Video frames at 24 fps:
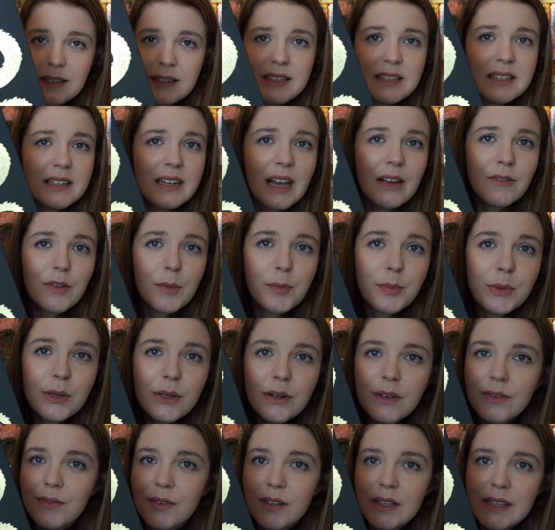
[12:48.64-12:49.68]
you did have a
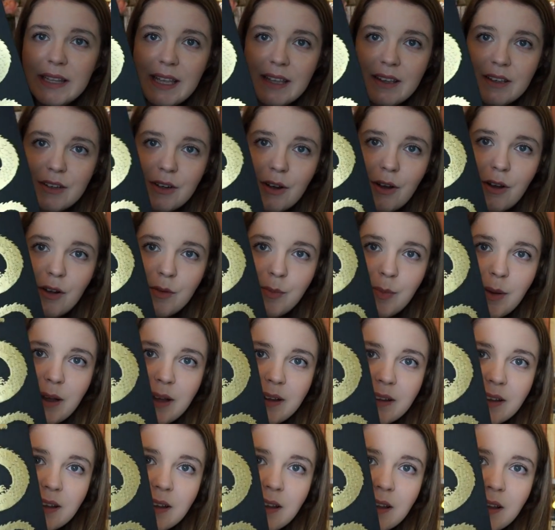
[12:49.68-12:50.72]
beautiful naked
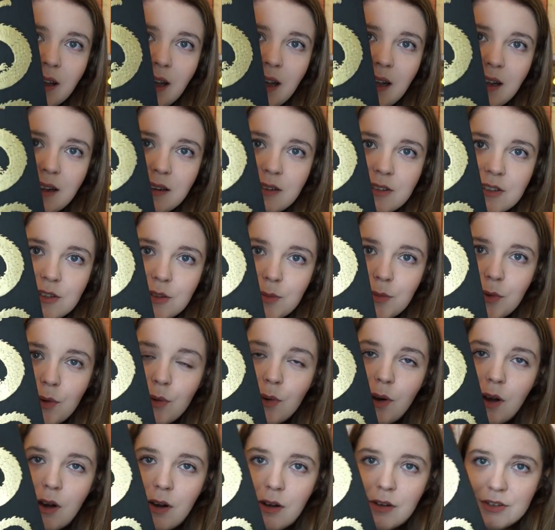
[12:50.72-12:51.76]
hardback and some
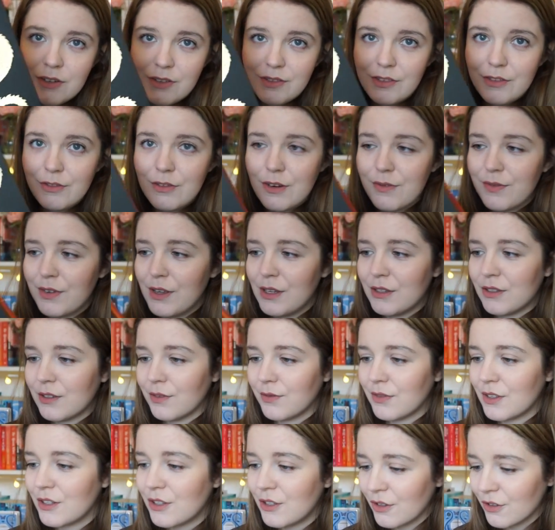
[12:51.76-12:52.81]
more art on the reverse
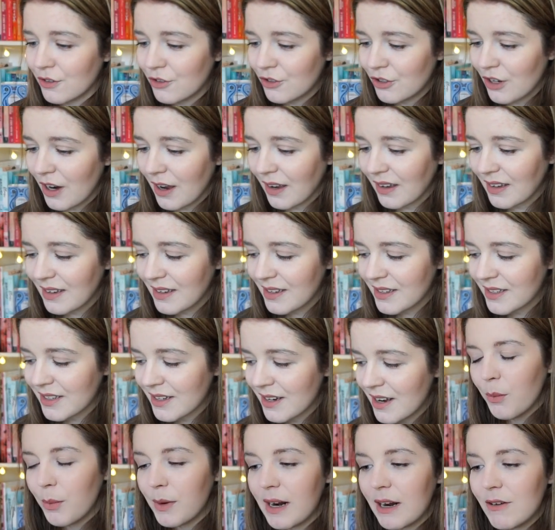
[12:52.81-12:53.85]
of the dust jacket.
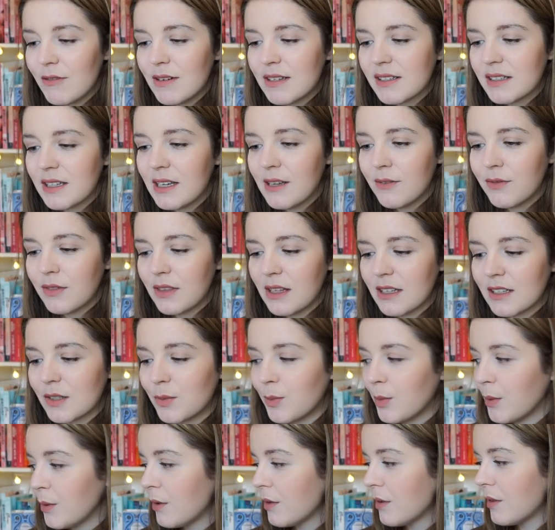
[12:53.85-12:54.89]
When I received this
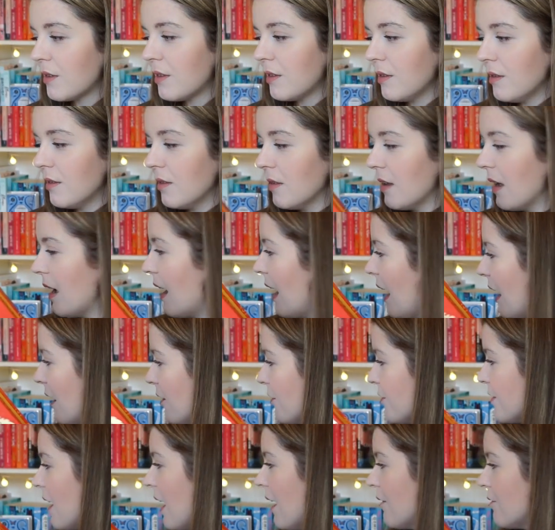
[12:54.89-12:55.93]
book
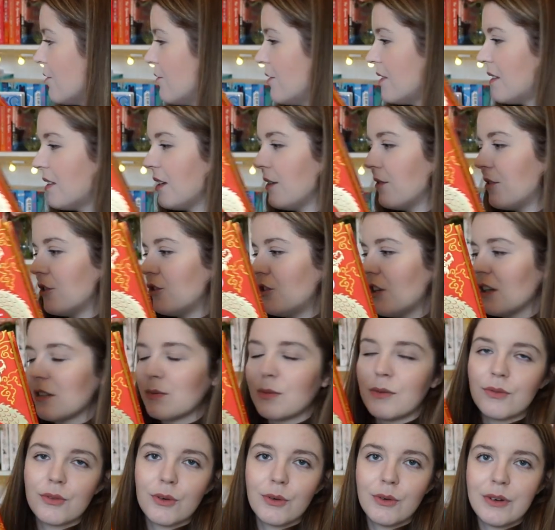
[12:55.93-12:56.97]
after having received the
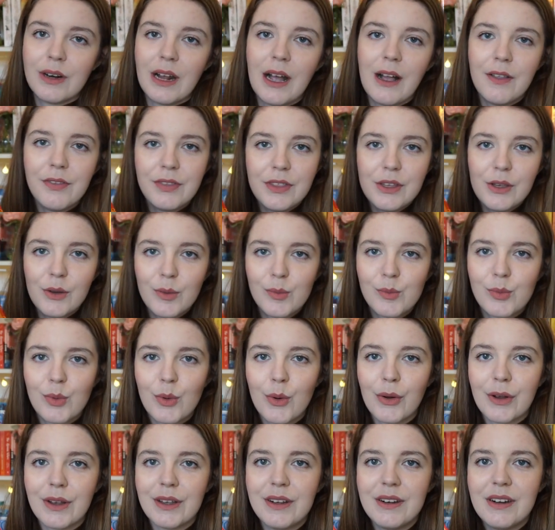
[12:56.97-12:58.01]
Jasmine Throne and the
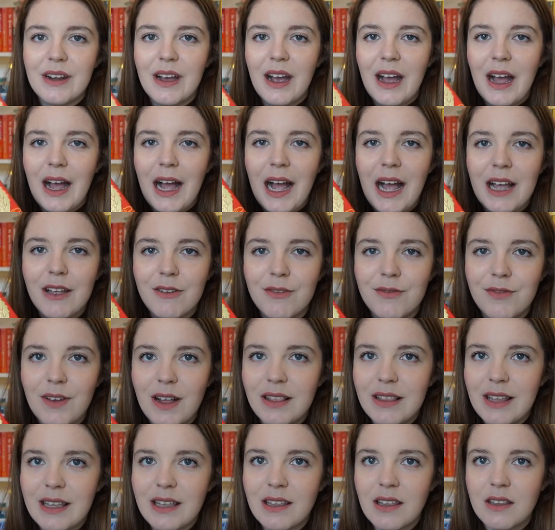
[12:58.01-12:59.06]
Unbroken I
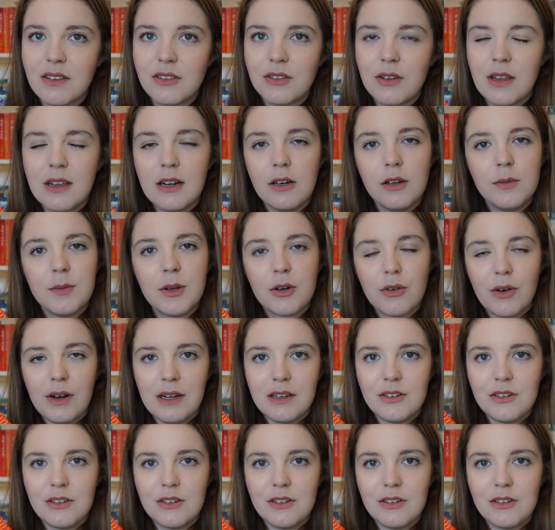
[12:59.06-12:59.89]
felt like Illumicrate